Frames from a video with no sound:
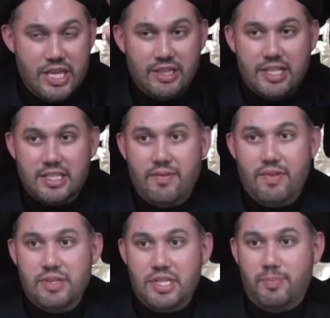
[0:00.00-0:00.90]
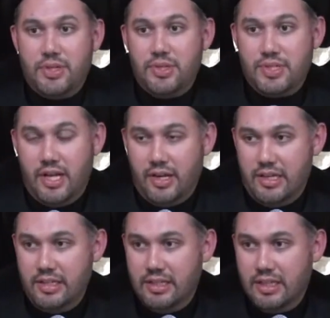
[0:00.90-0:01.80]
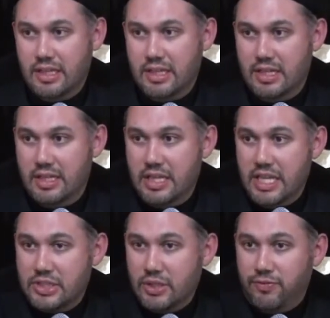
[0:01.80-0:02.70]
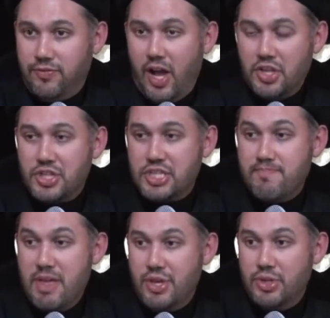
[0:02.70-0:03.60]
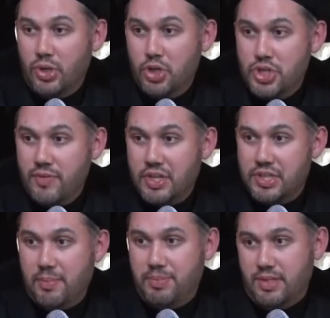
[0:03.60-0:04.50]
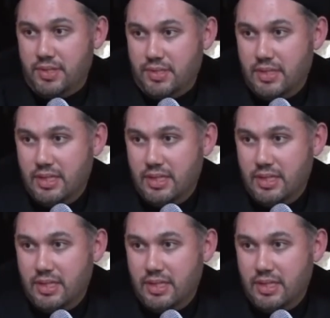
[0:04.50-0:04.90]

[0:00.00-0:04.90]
that's given nisbah to Zahara is the fastest methodology of acceptance.